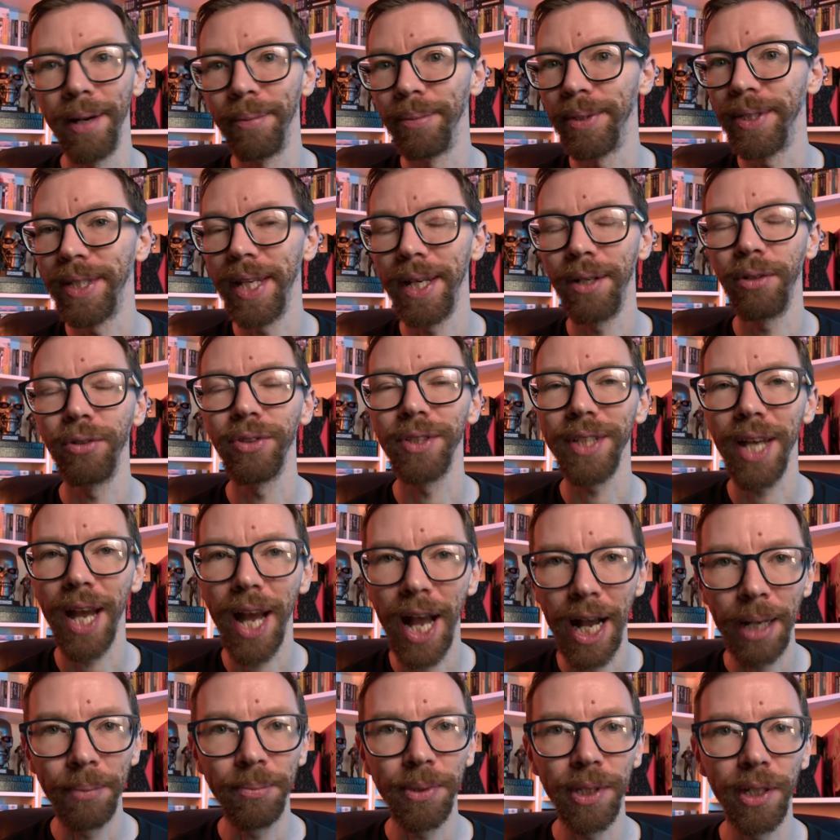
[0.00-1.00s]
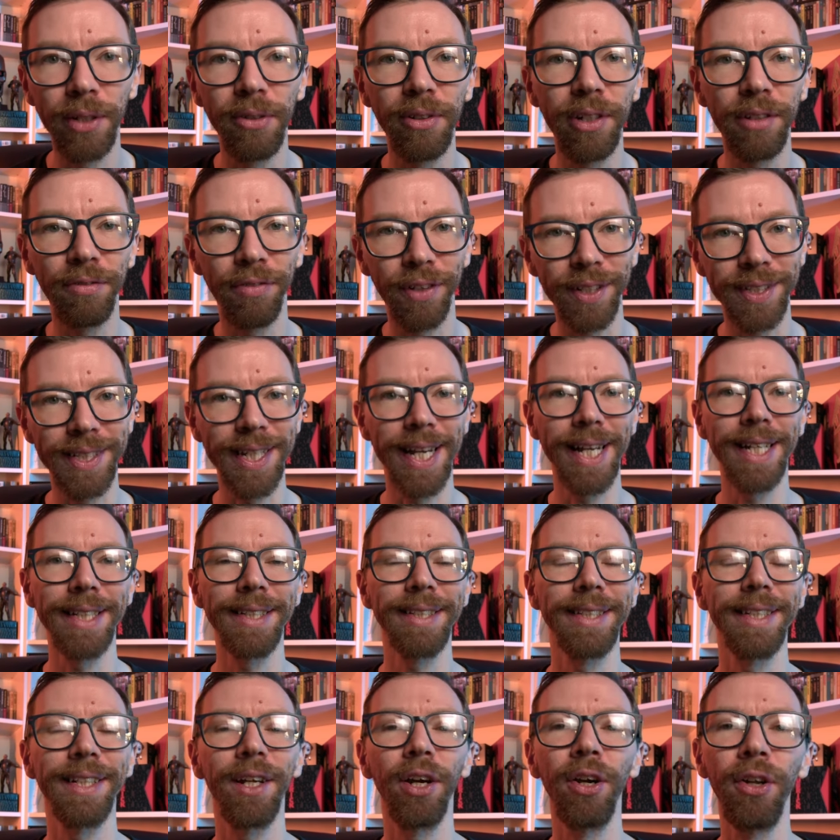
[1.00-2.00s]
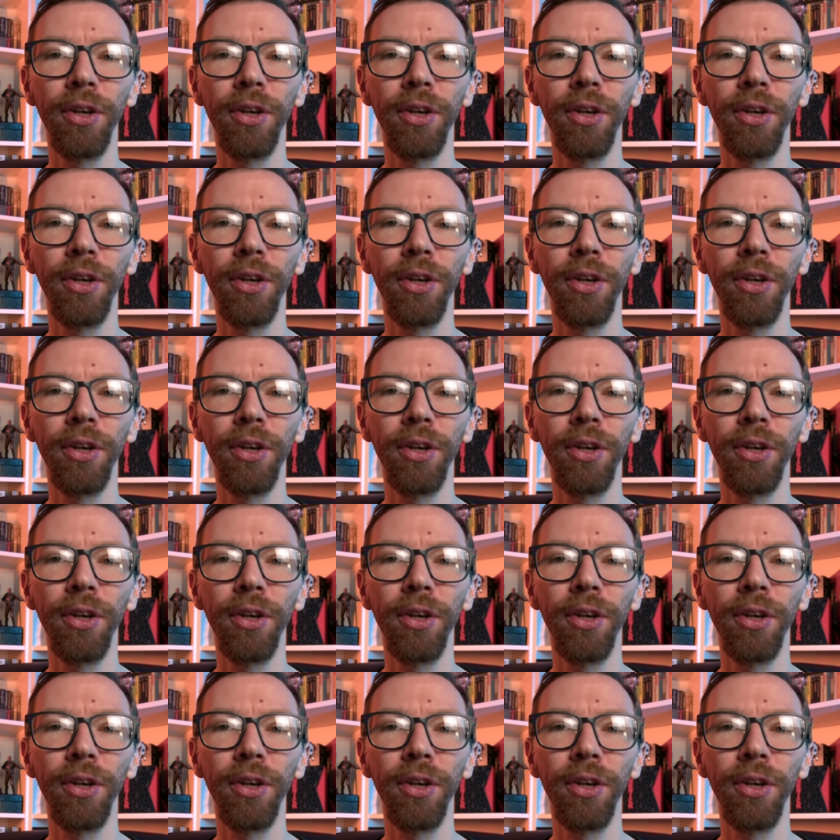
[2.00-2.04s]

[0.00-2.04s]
Sounds absolutely fantastic.